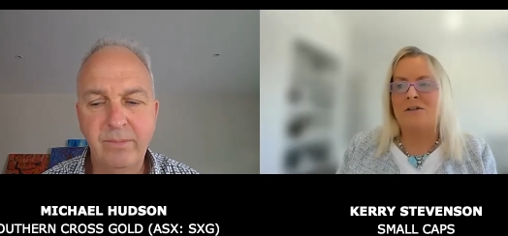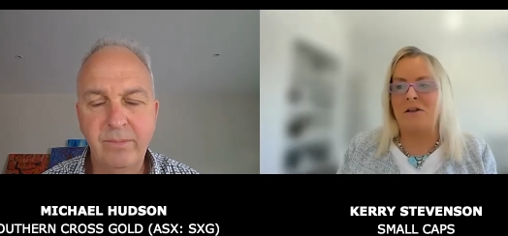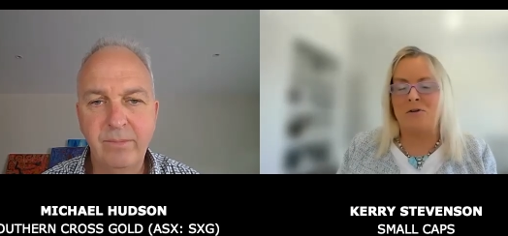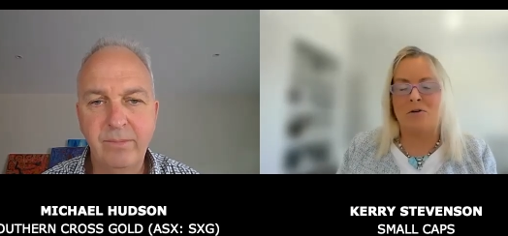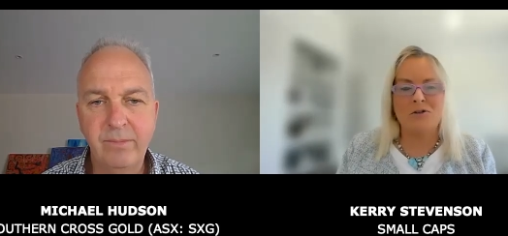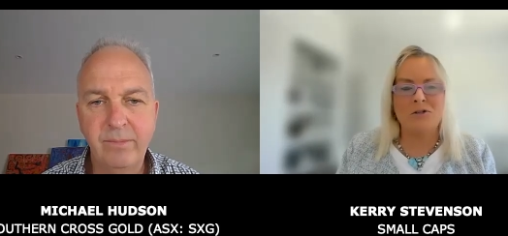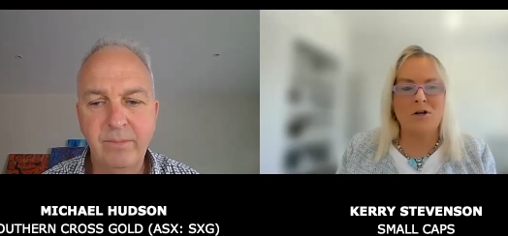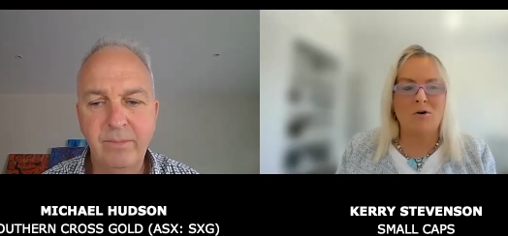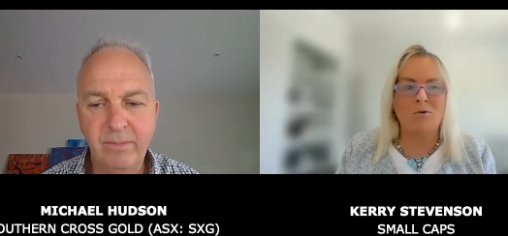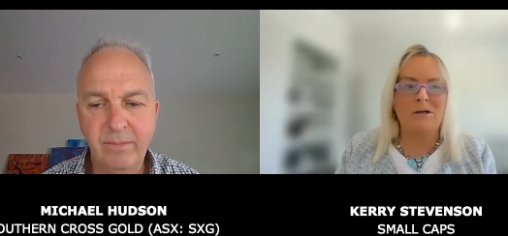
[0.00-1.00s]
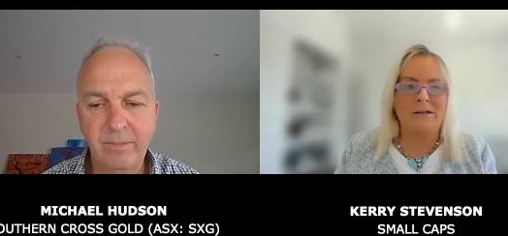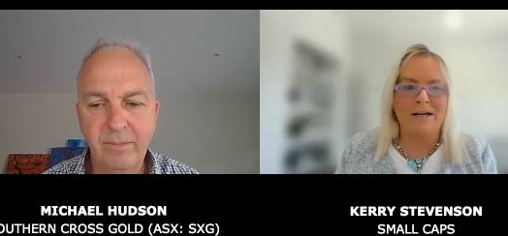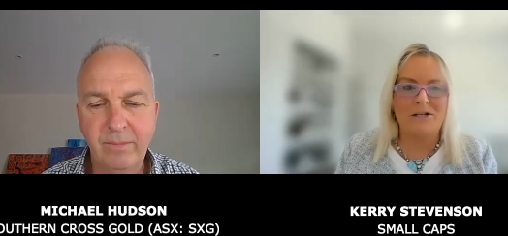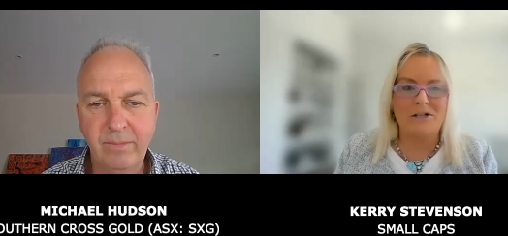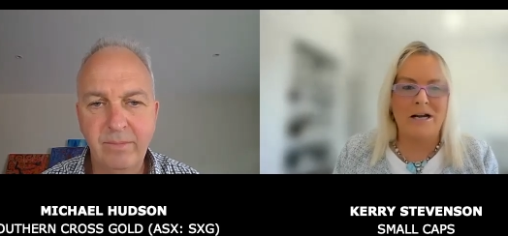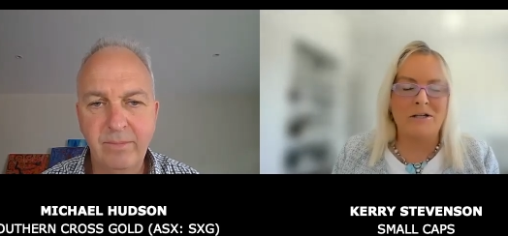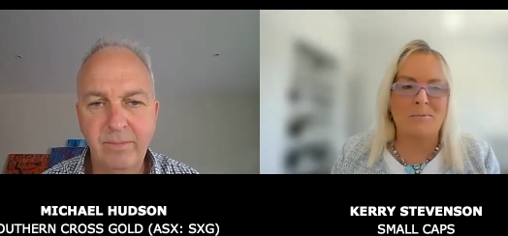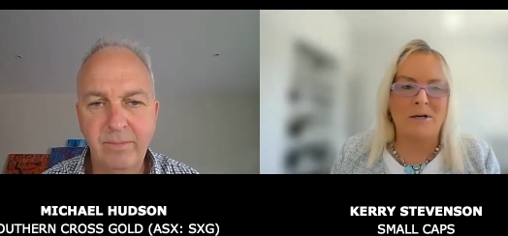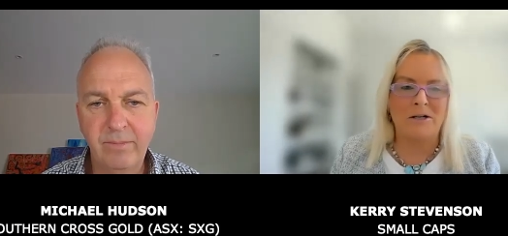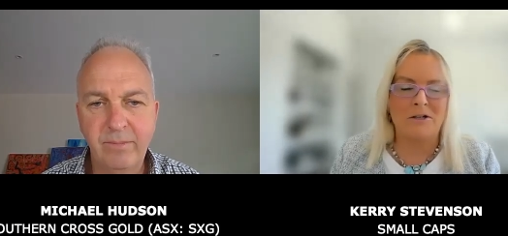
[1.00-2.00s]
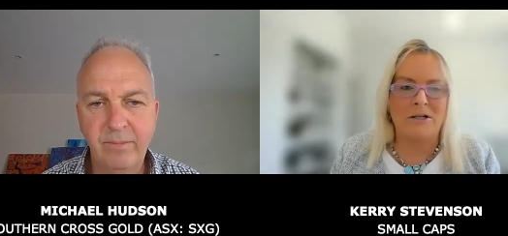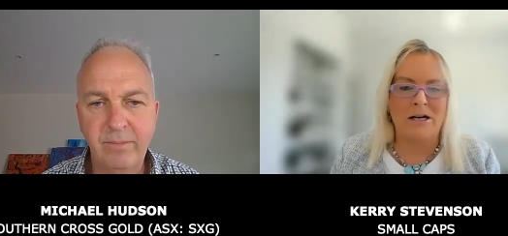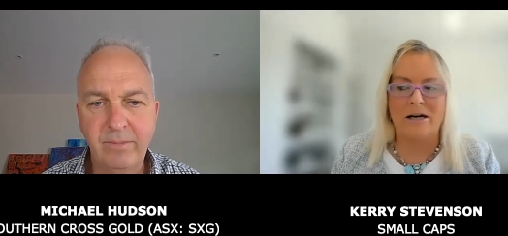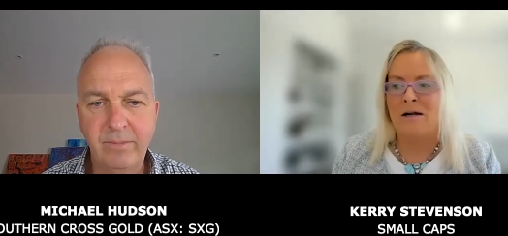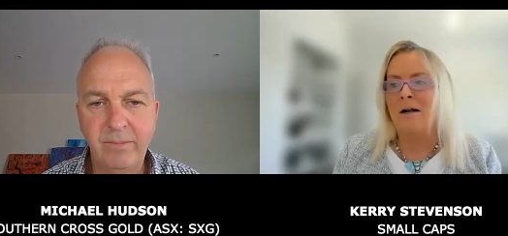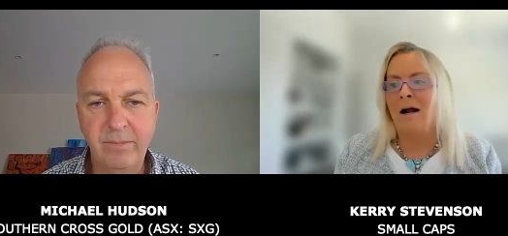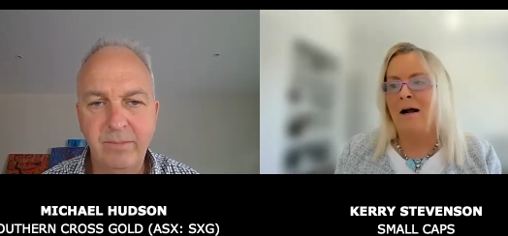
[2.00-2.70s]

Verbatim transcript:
Speaker 1: Southern Cross Gold, latest announcement out today.